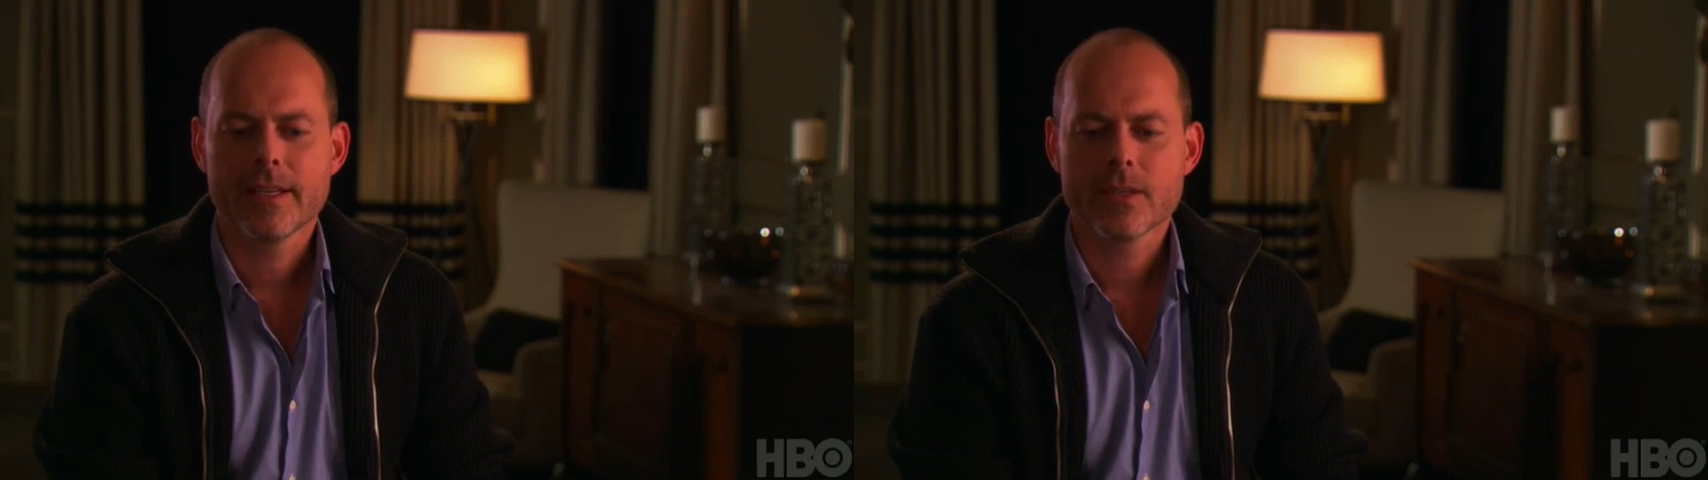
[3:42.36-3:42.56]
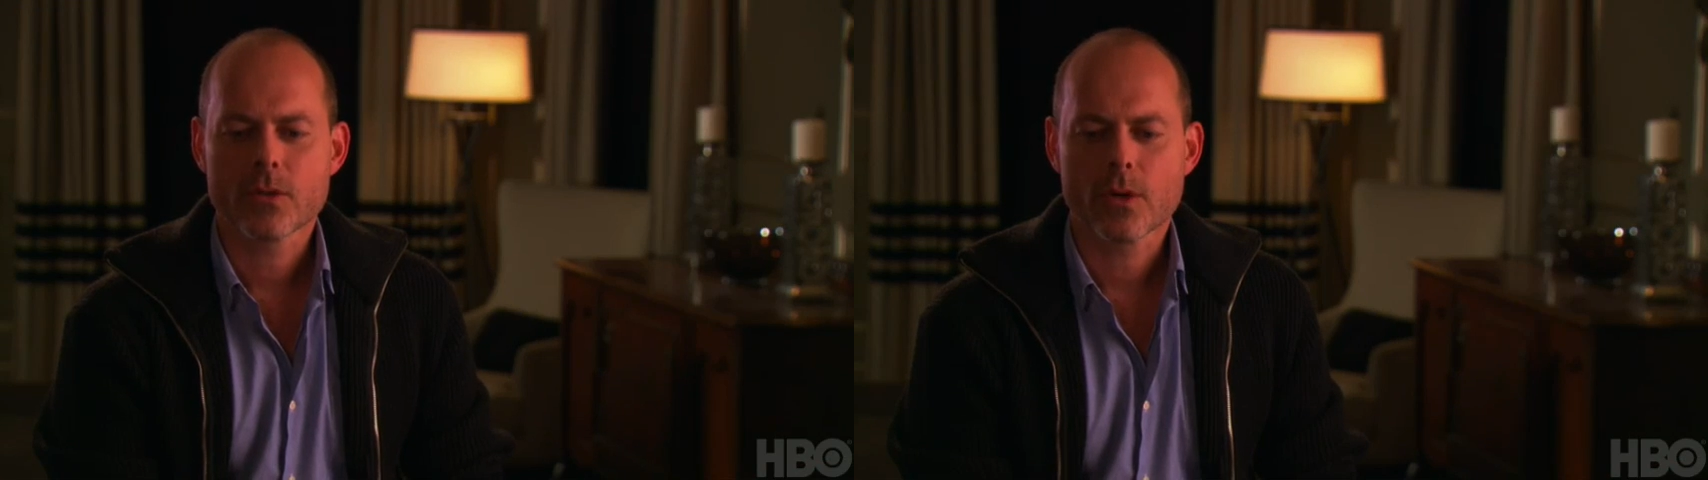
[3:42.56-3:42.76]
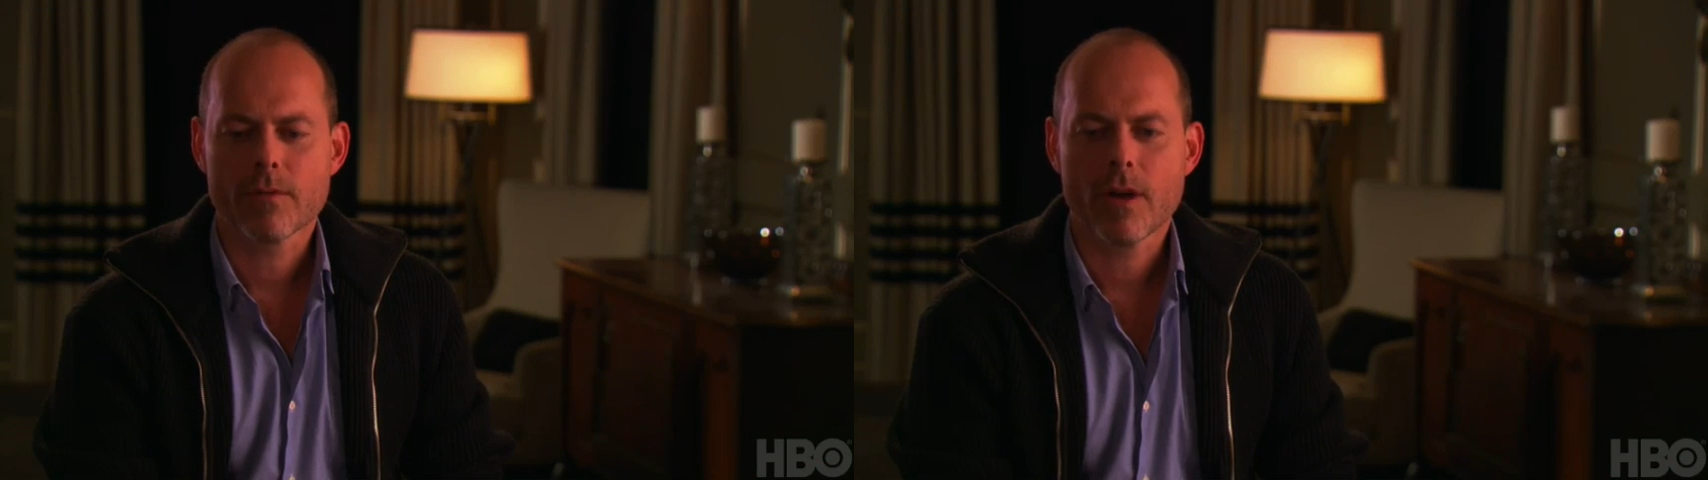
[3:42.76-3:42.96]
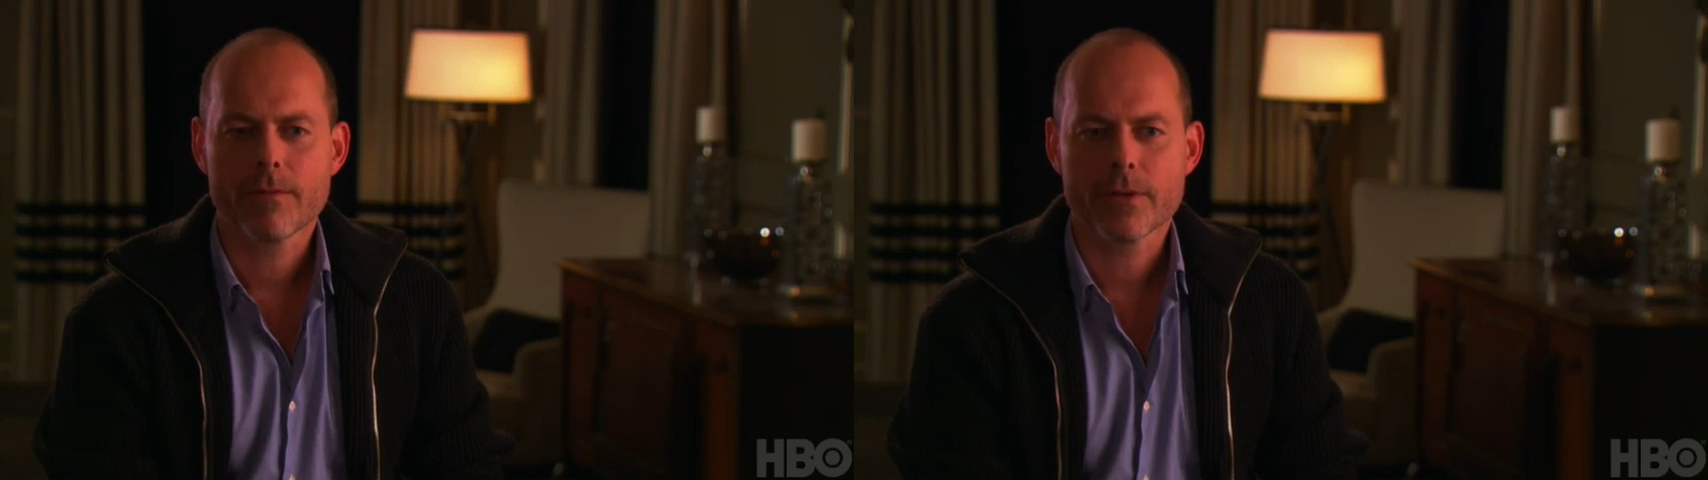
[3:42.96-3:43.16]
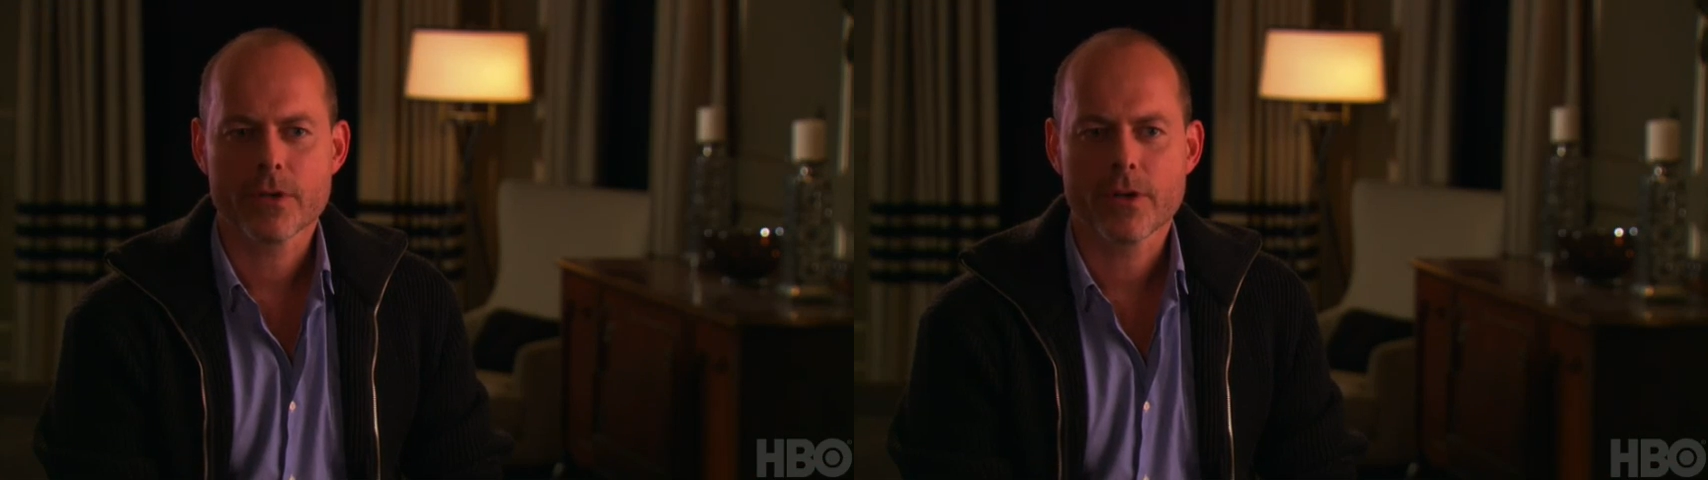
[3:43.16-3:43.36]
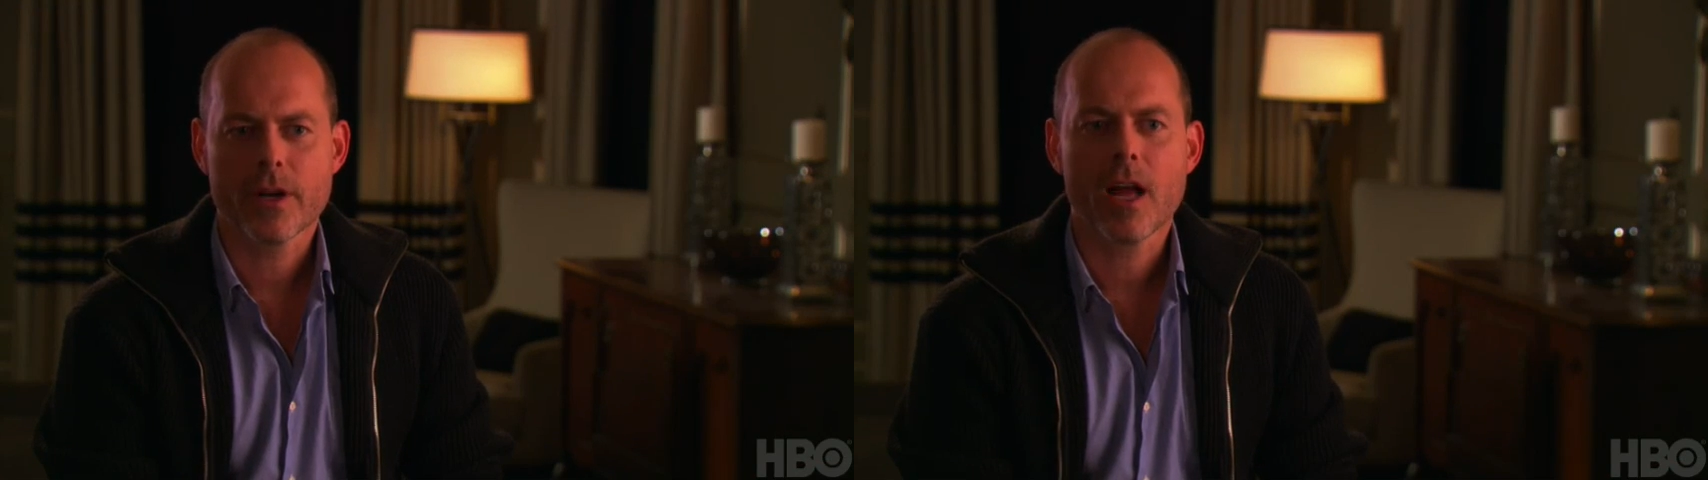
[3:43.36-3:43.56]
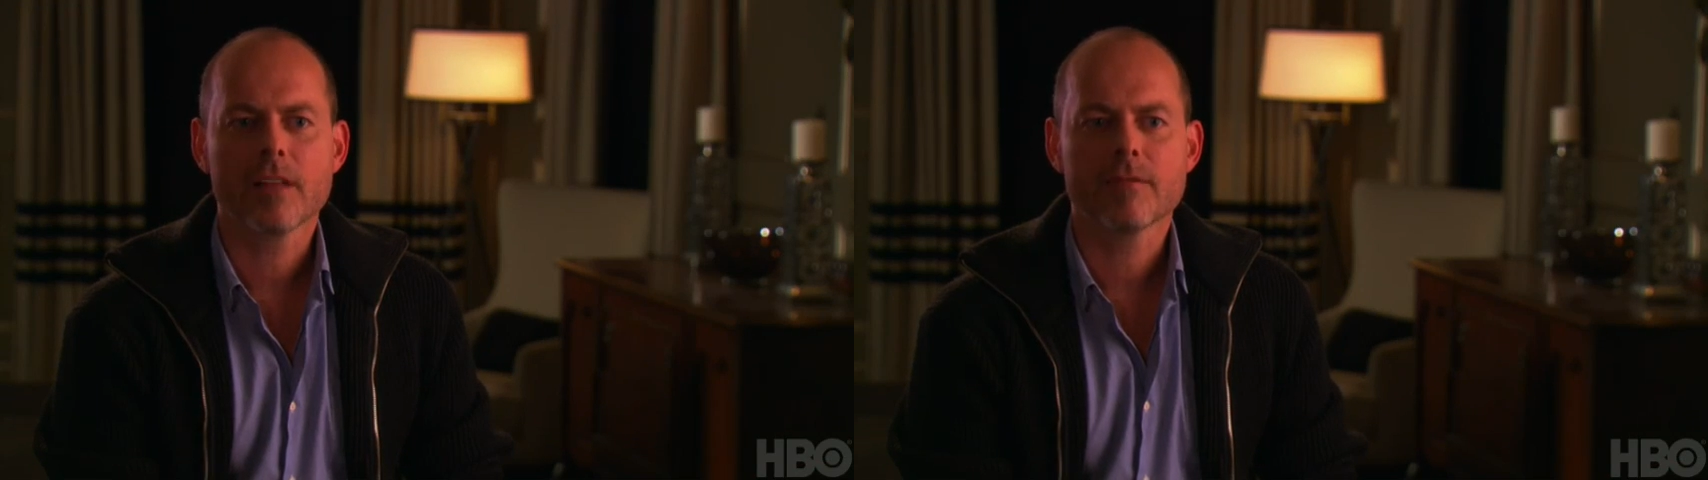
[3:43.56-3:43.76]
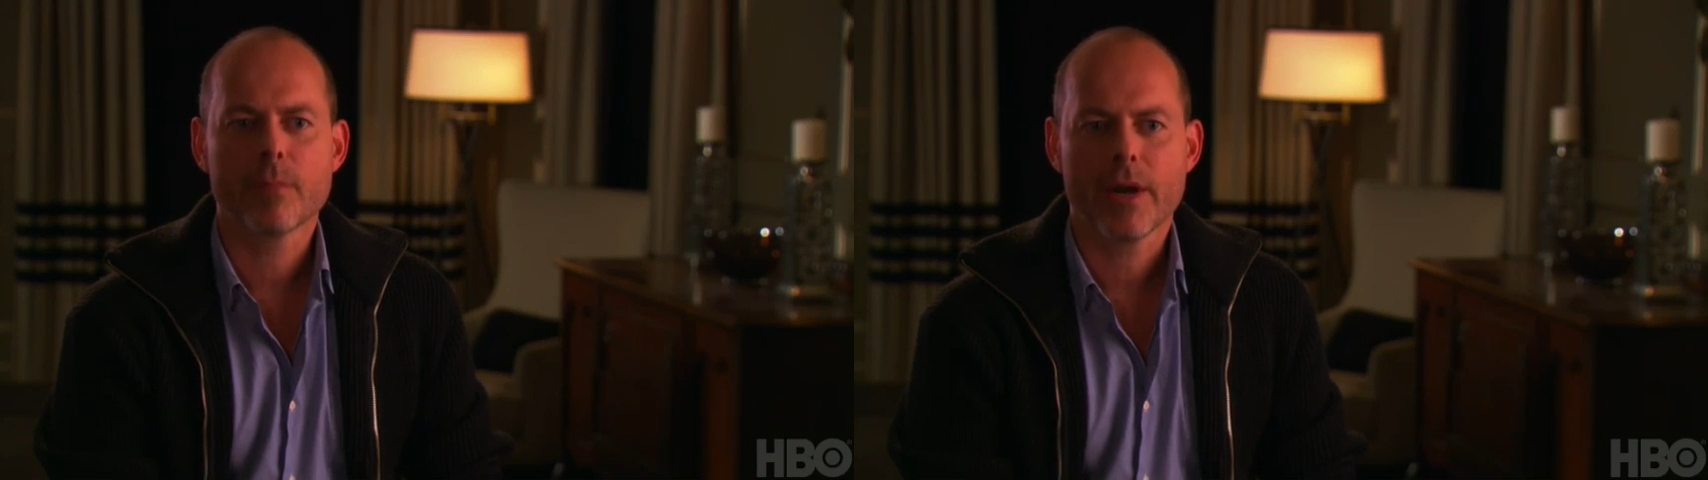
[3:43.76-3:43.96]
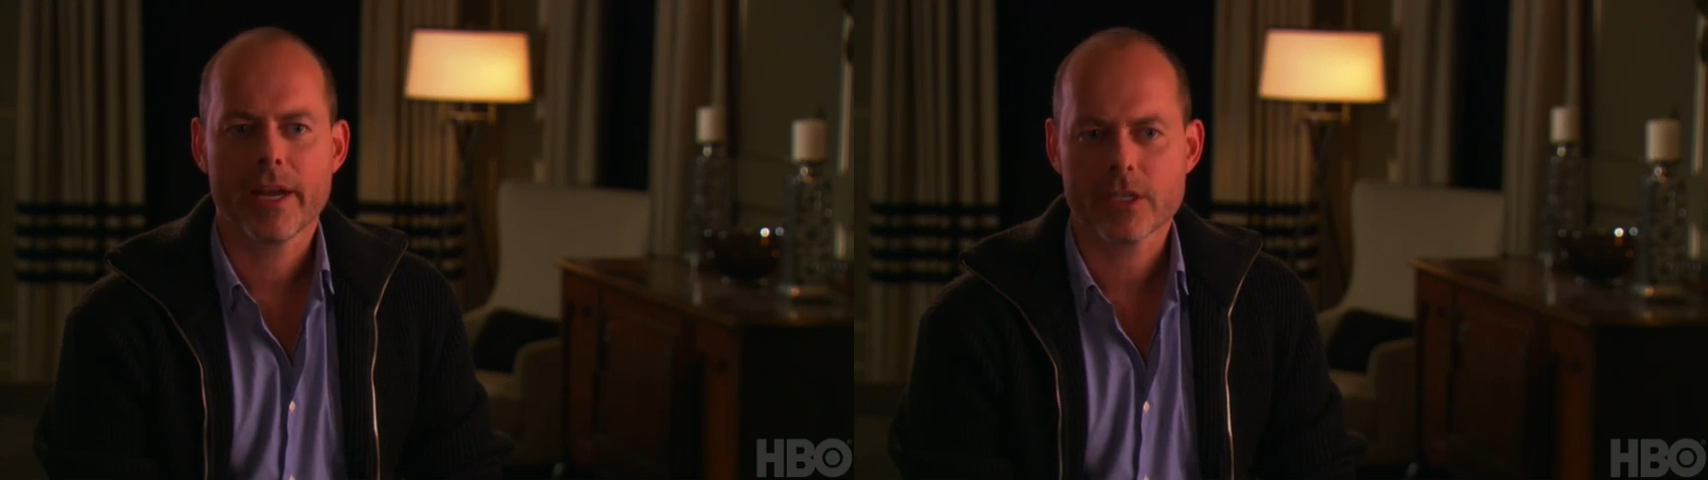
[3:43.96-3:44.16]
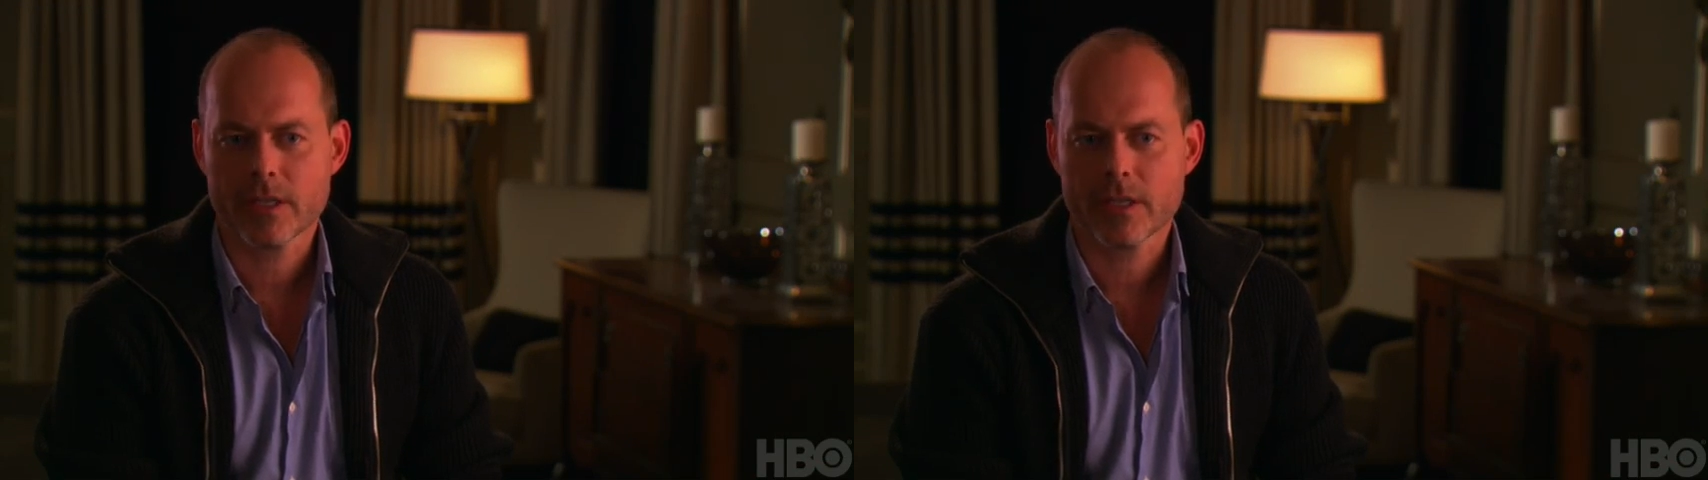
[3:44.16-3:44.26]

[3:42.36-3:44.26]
sort of offers her an olive branch